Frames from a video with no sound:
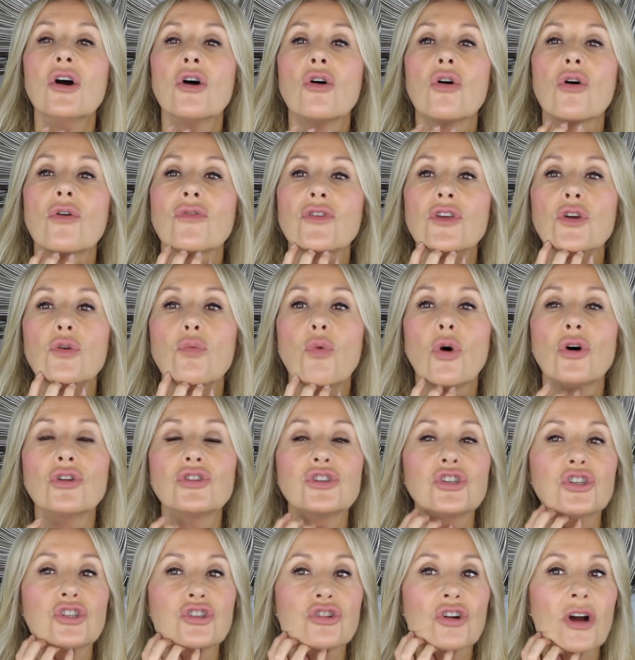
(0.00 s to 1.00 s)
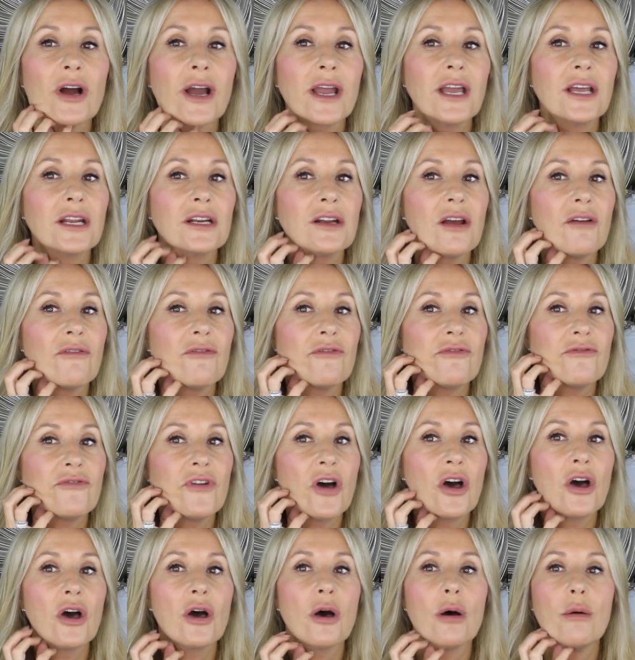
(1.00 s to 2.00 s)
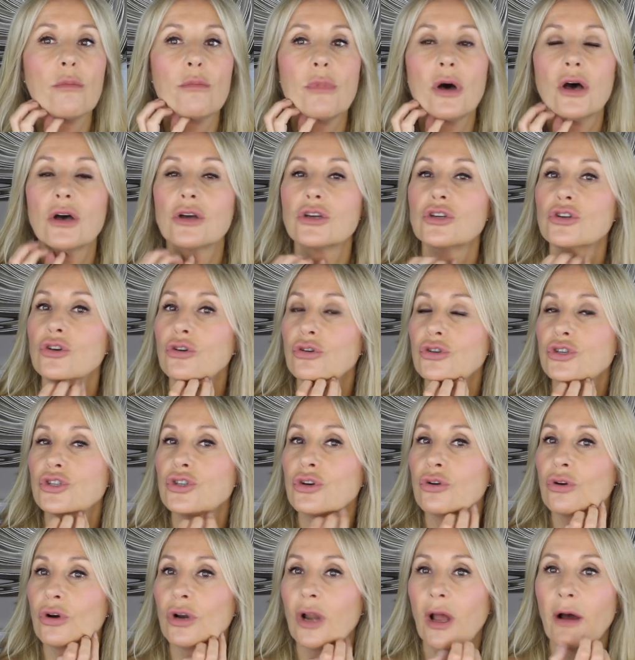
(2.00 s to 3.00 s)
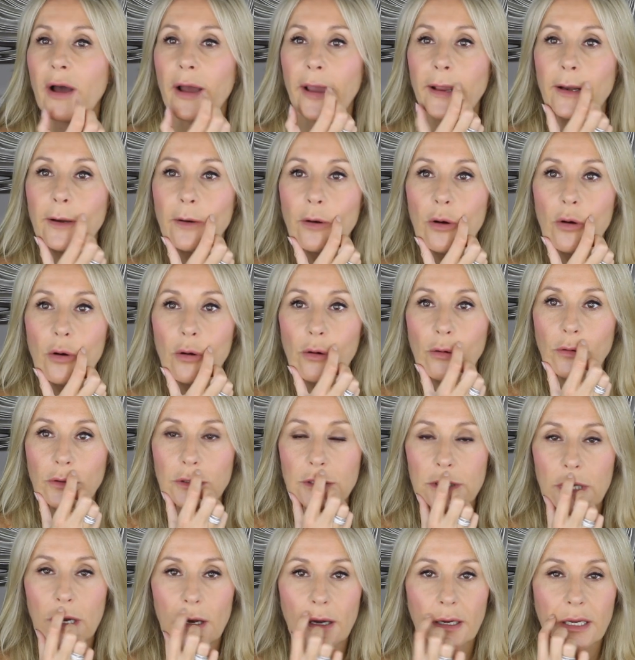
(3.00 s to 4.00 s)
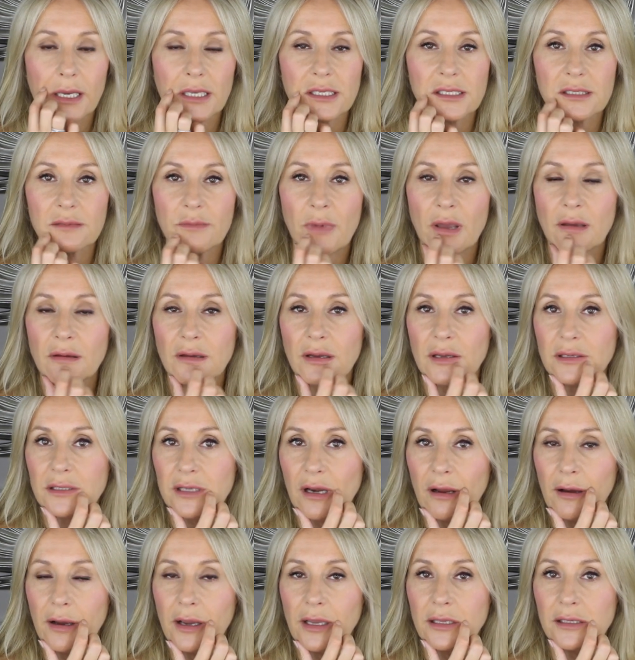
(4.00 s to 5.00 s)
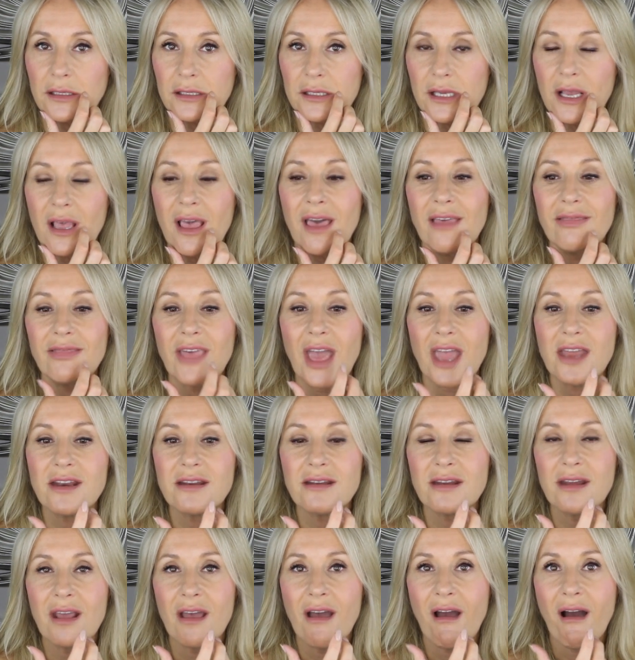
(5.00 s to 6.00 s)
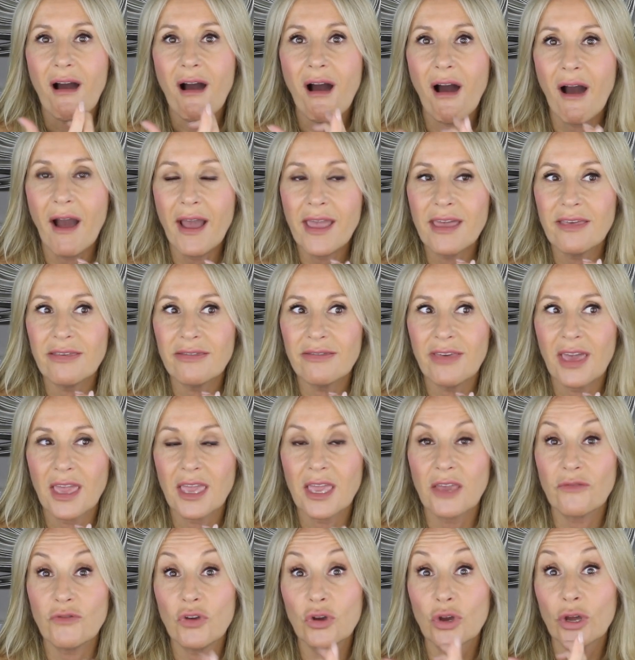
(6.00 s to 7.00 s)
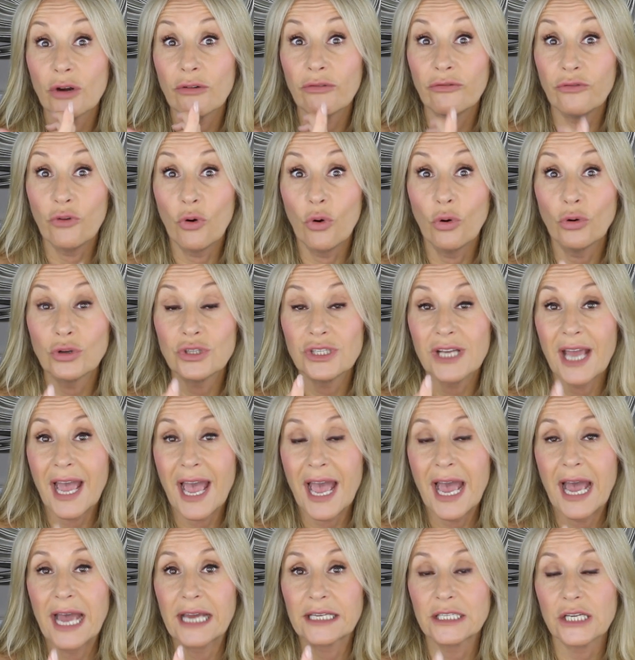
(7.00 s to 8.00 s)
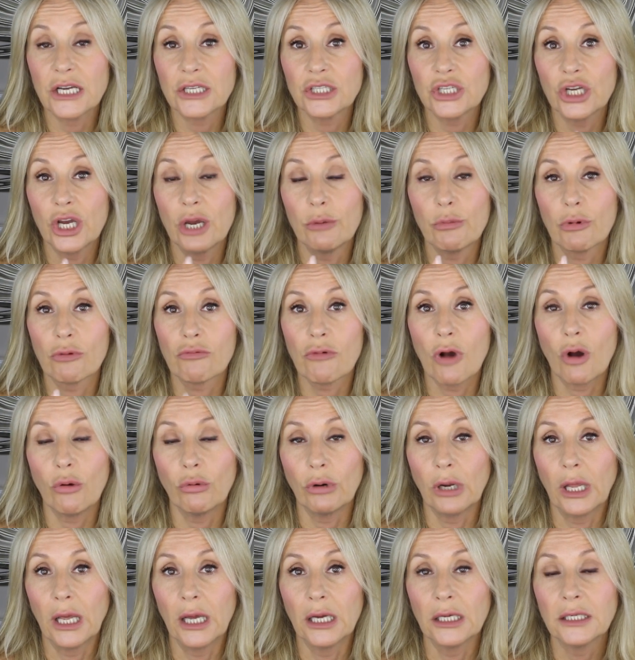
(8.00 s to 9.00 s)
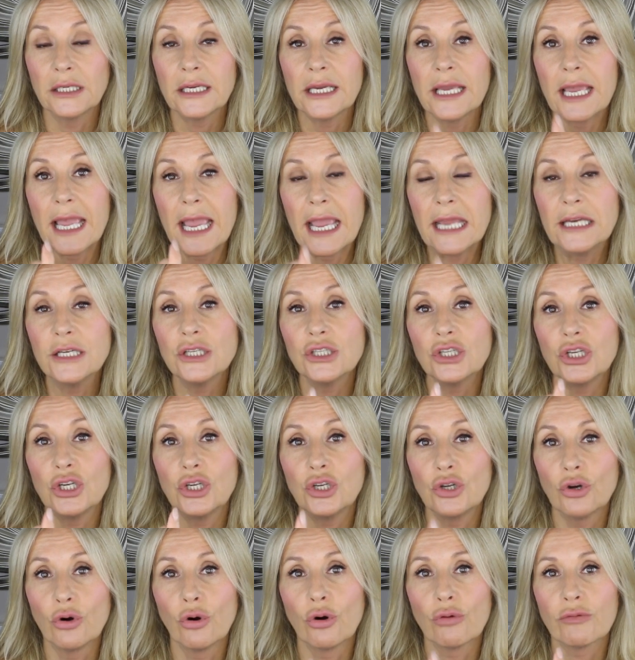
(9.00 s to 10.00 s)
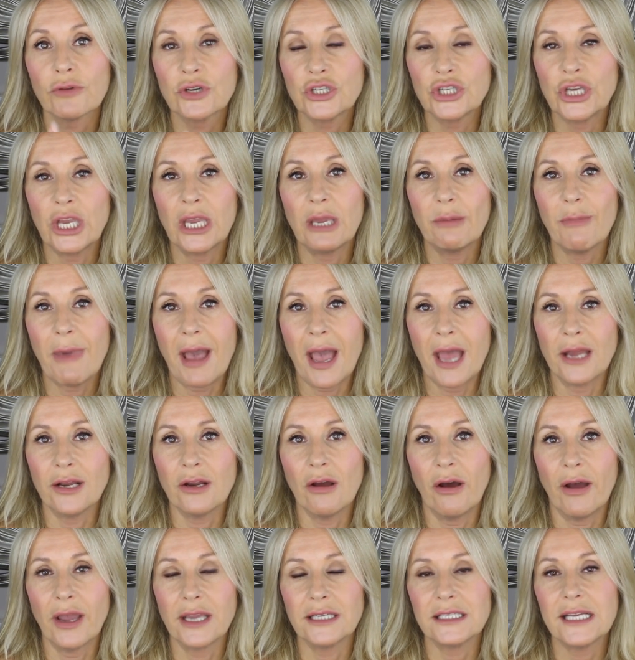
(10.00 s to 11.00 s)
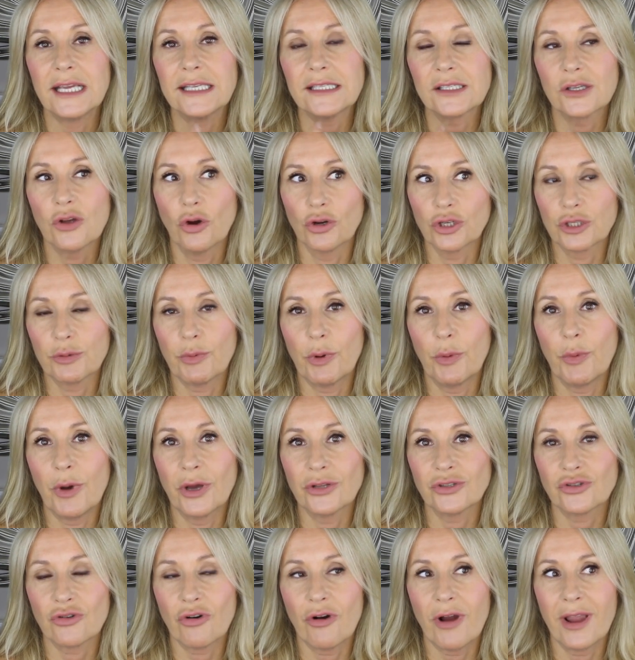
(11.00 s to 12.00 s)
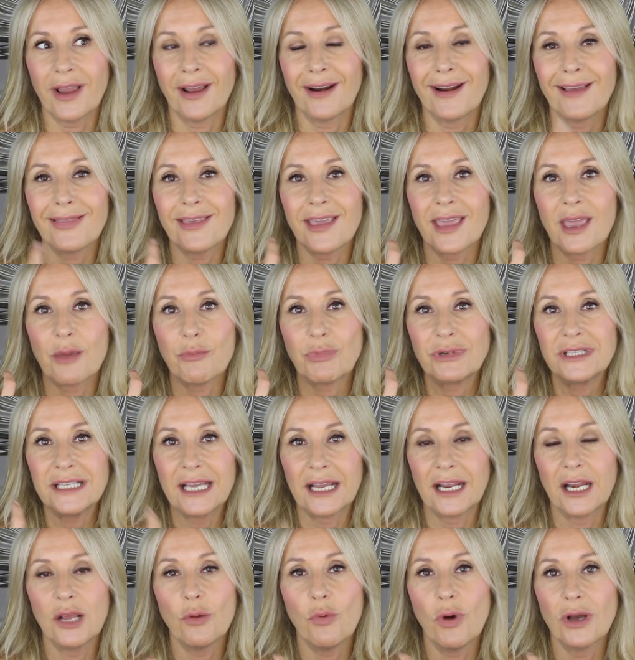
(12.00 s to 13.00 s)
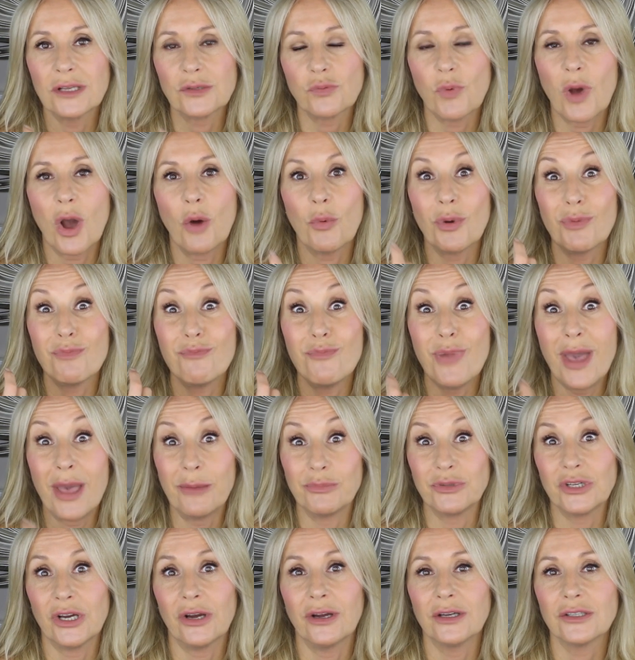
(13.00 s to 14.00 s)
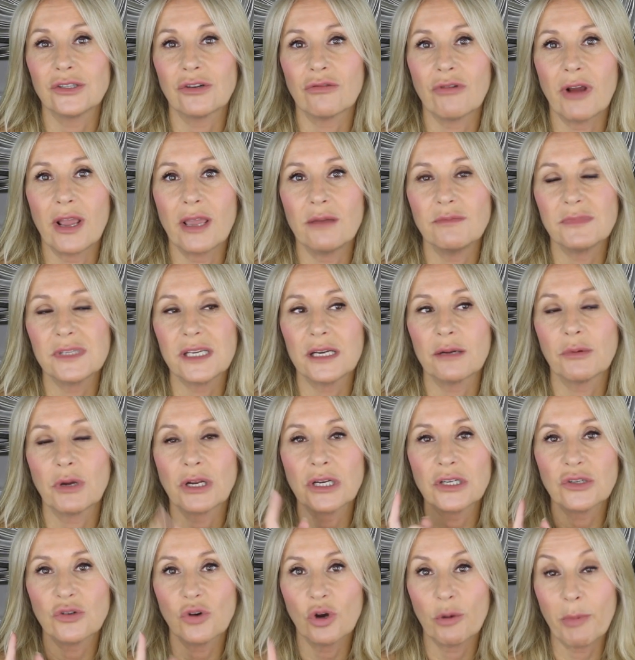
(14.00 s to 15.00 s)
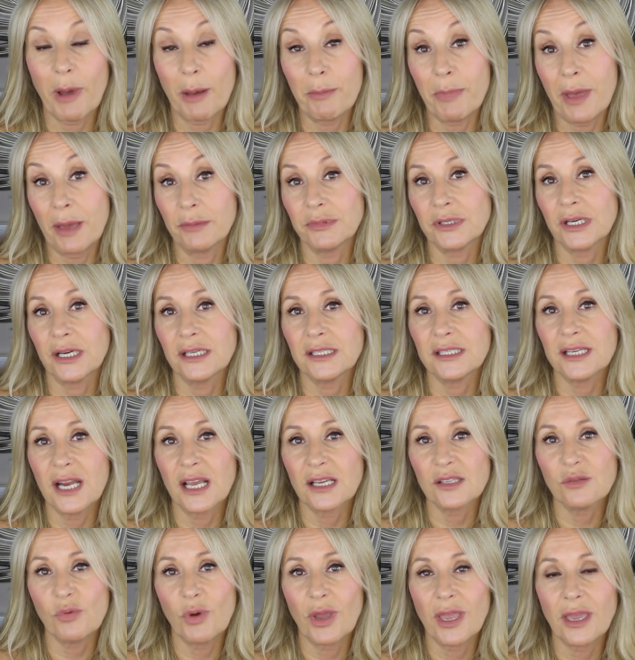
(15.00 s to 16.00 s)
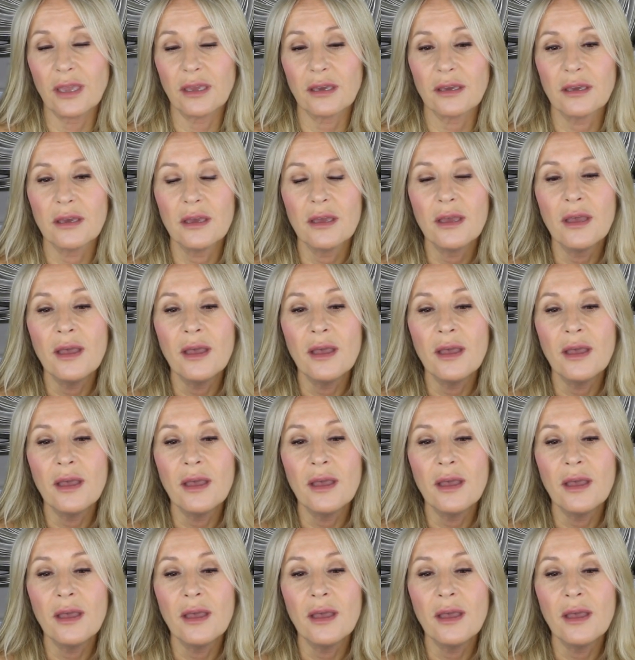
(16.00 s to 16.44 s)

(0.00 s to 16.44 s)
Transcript: or if you want to try and firm your jawline or target smokers' lines, then I think if you can afford to add a dermaroller into your regime at night, it's got to be worth trying, and I think it particularly works well with peptide creams, and I'm going to talk about peptides next week.